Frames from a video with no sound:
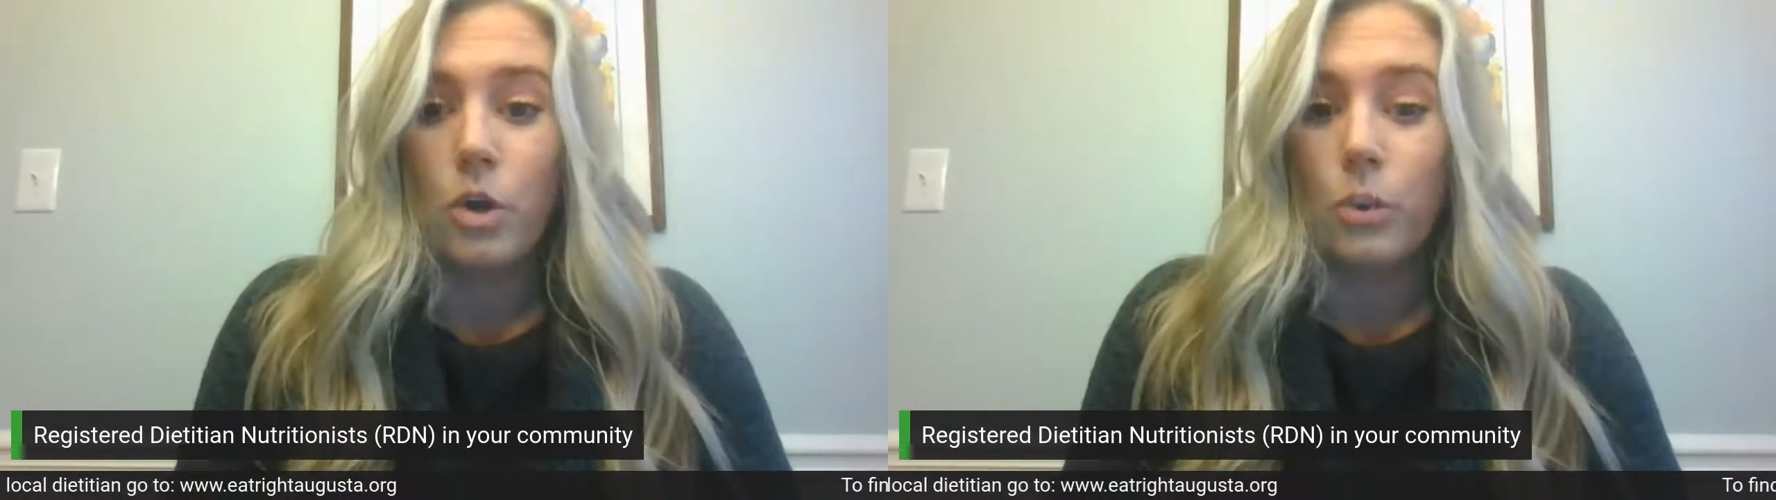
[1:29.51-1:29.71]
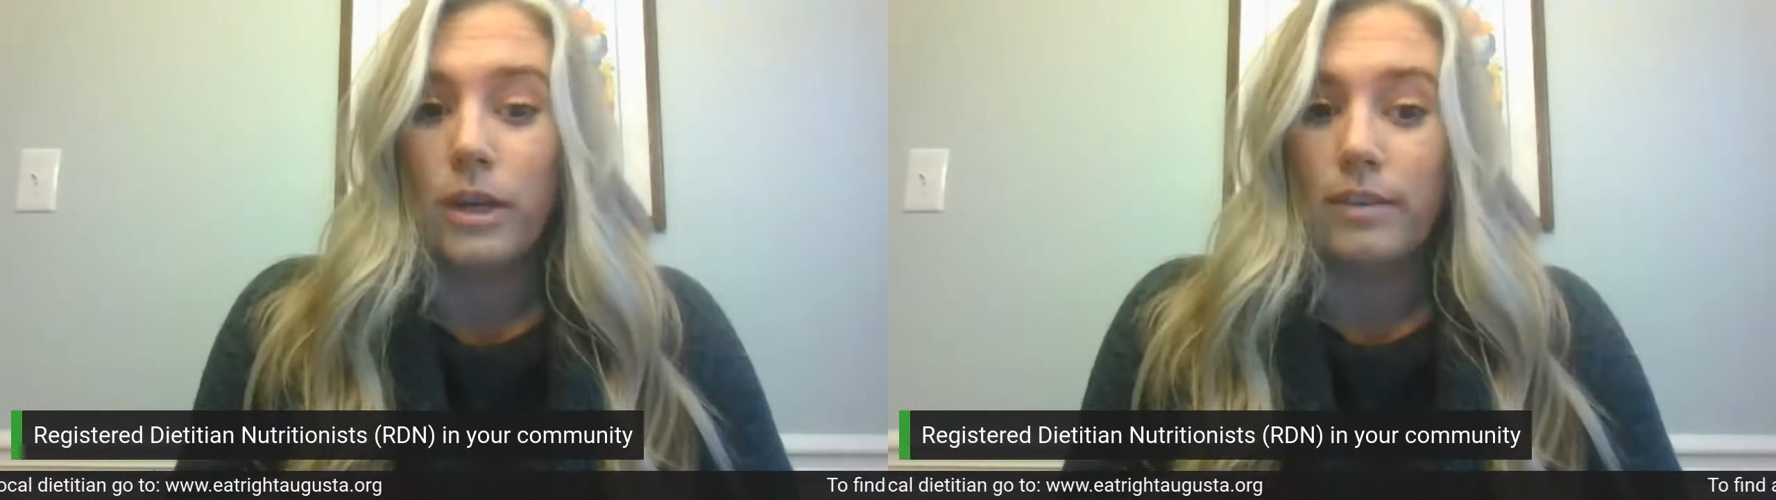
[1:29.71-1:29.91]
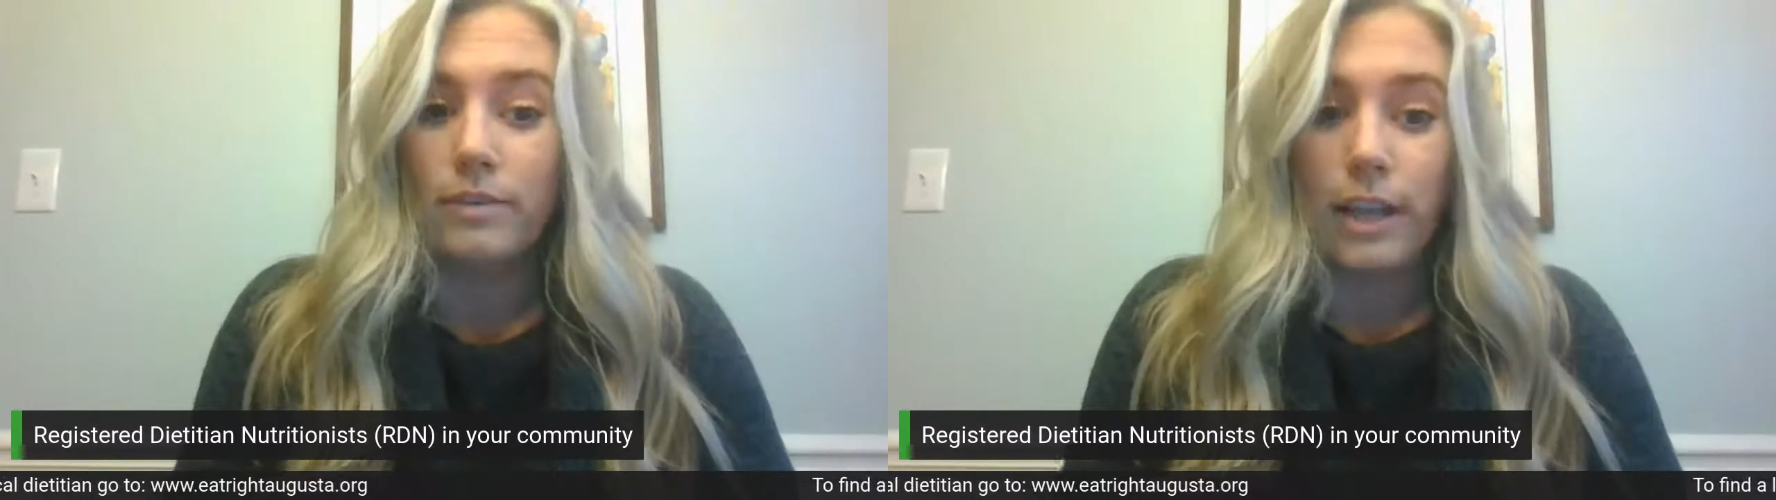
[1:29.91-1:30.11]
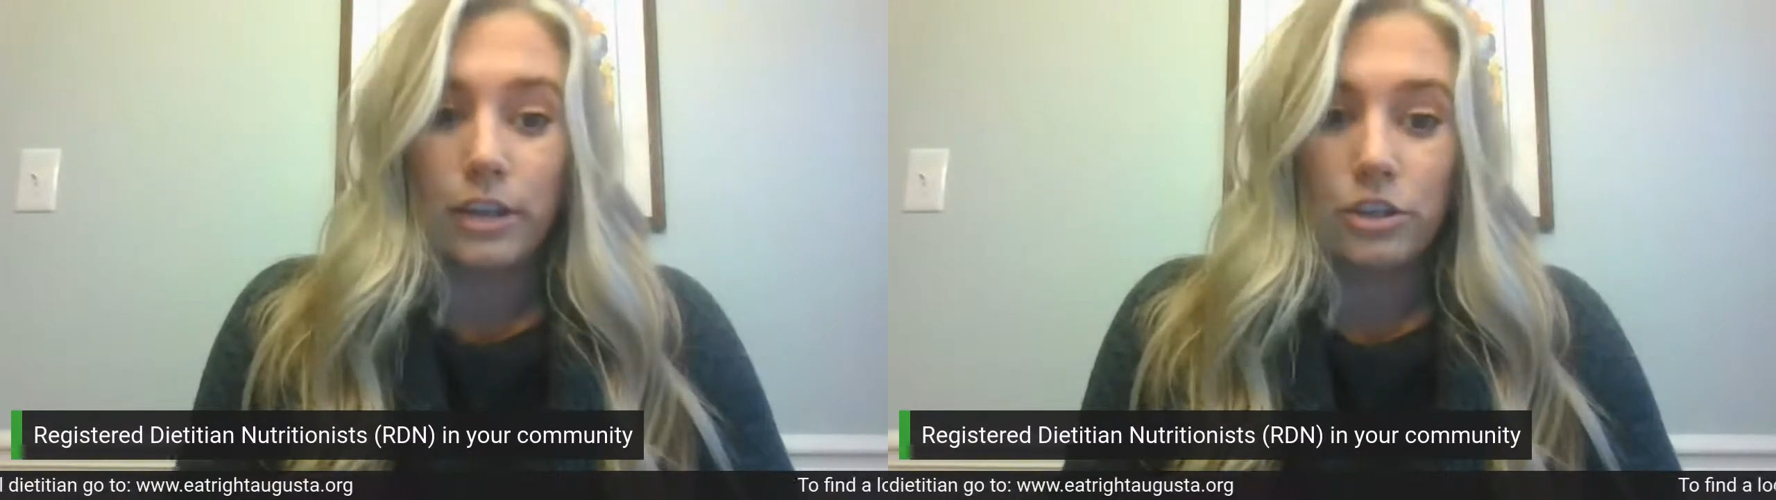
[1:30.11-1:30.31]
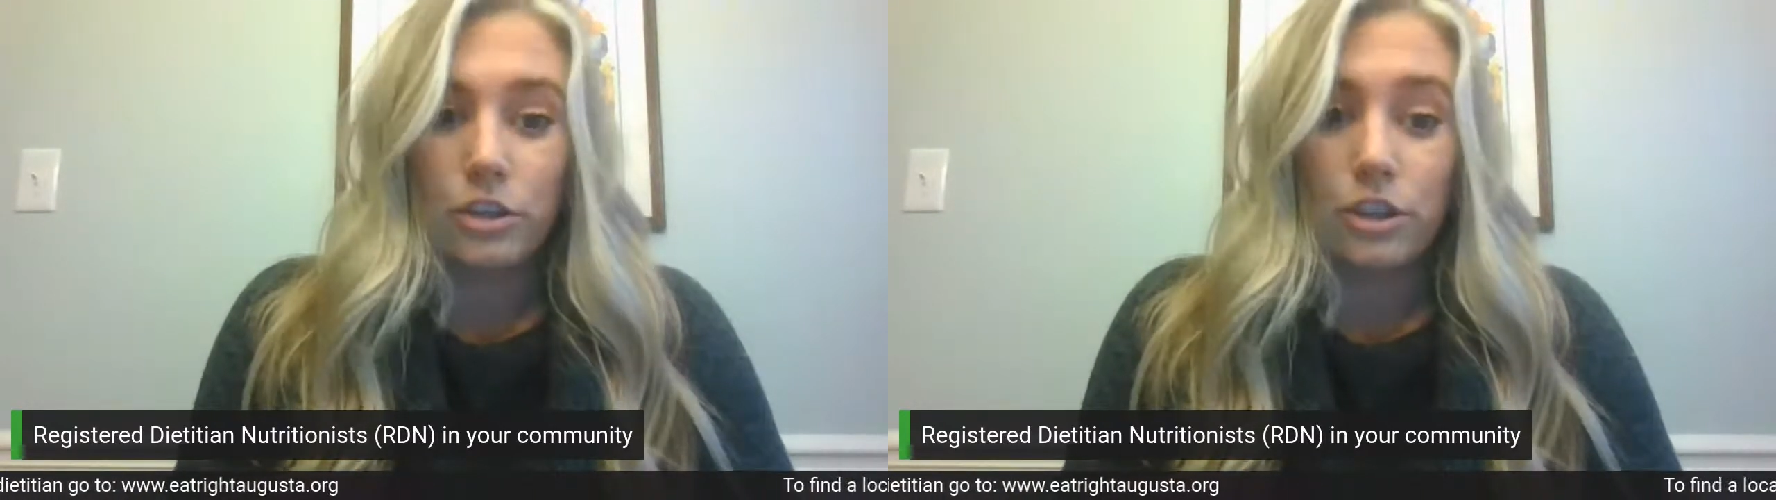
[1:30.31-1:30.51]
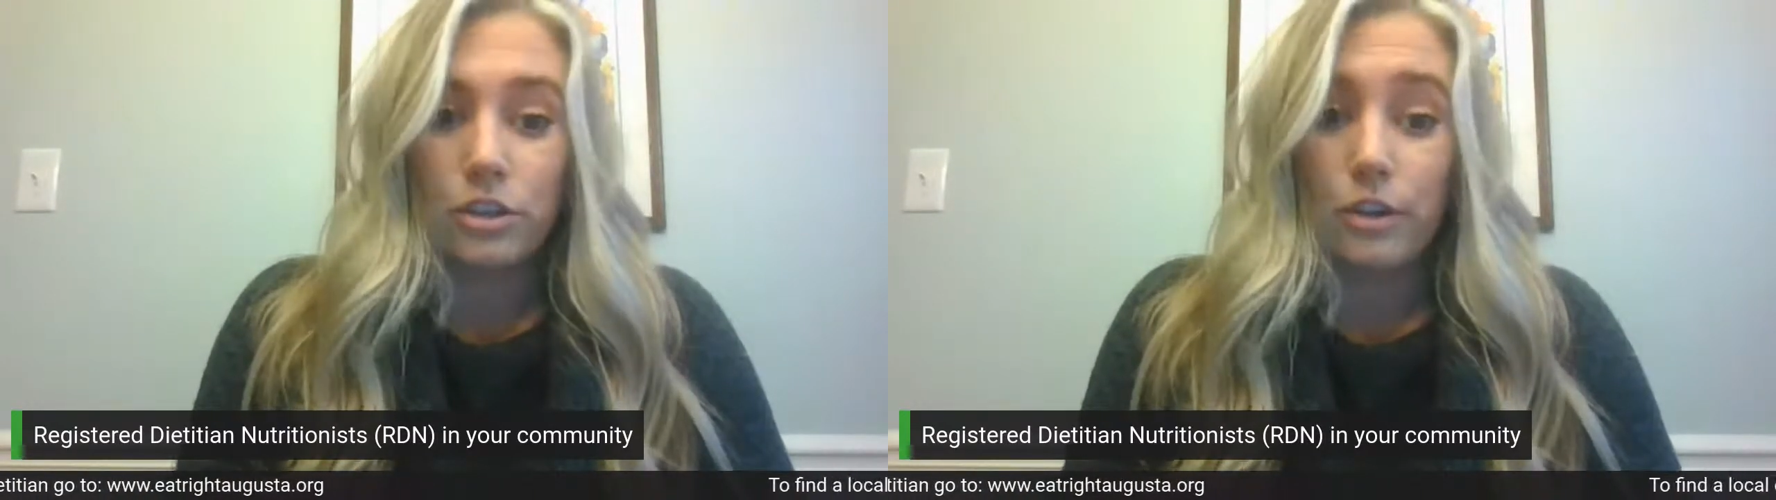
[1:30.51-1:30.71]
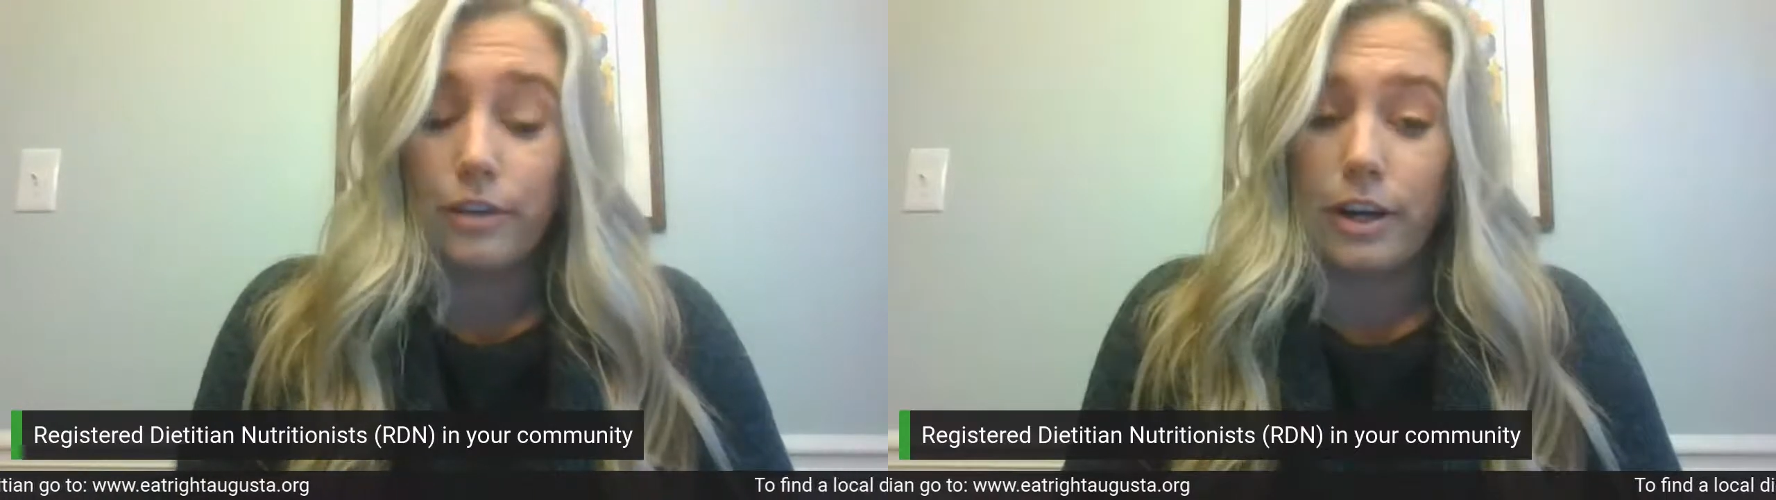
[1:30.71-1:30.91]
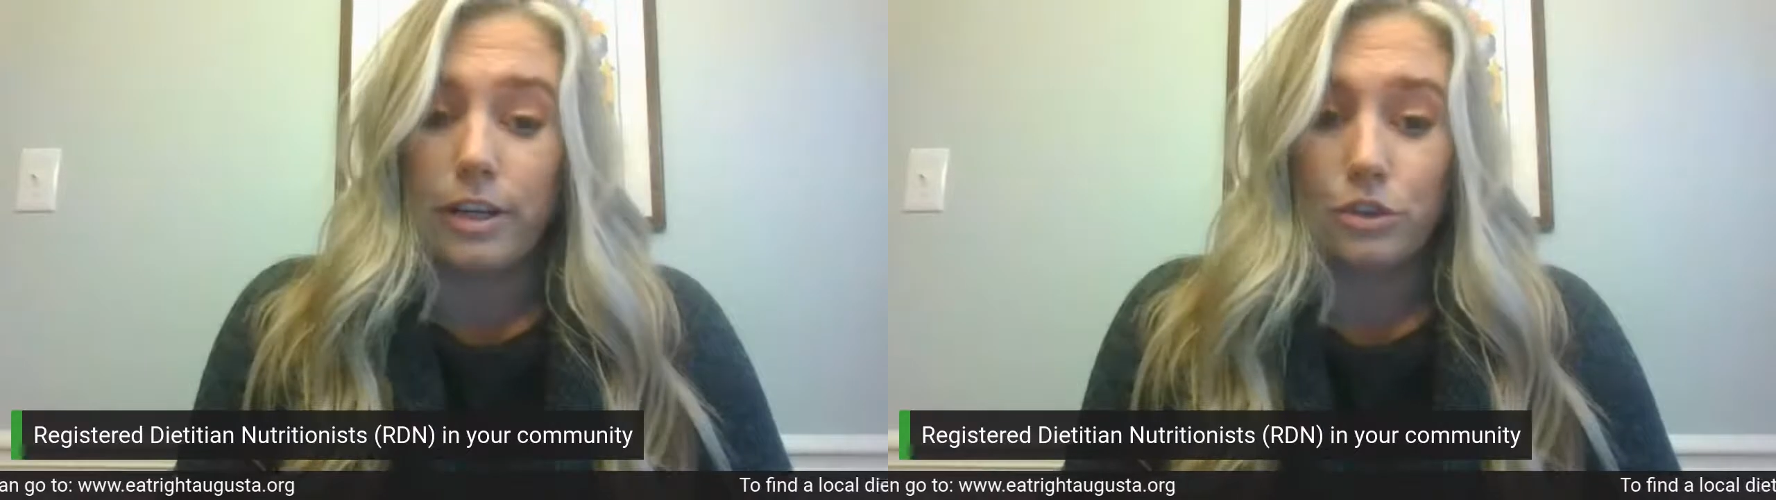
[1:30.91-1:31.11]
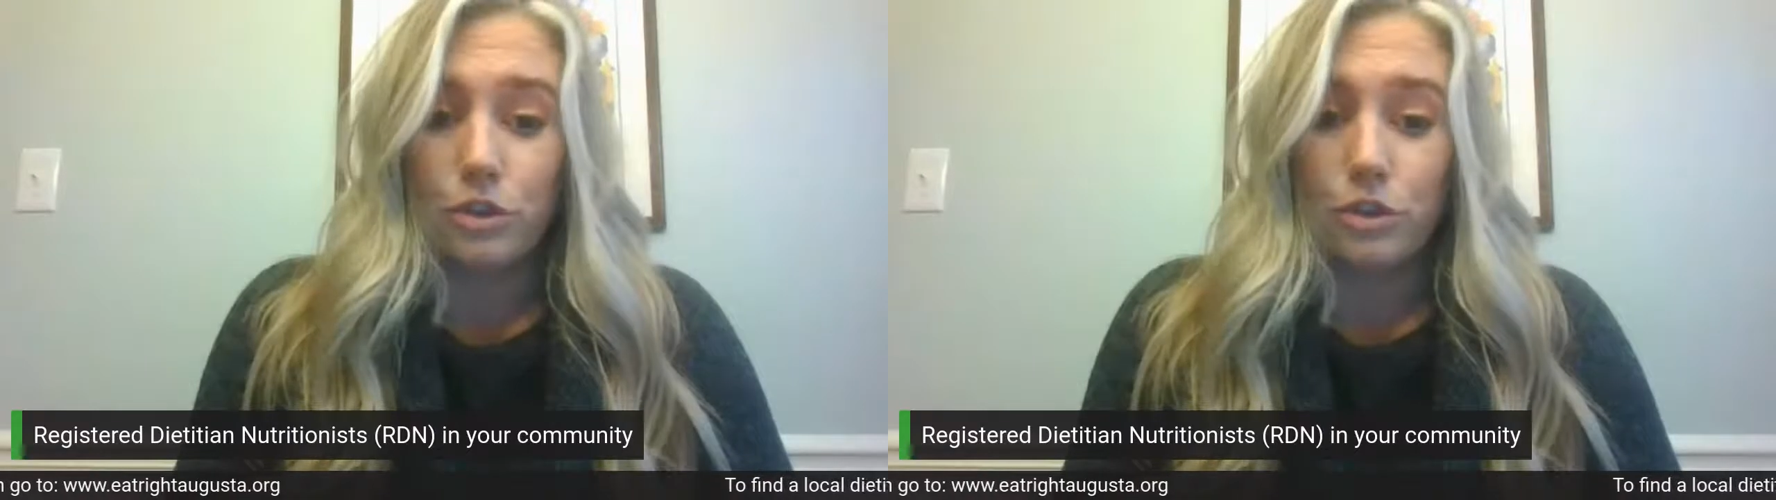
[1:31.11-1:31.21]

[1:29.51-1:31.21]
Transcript: We give lectures on various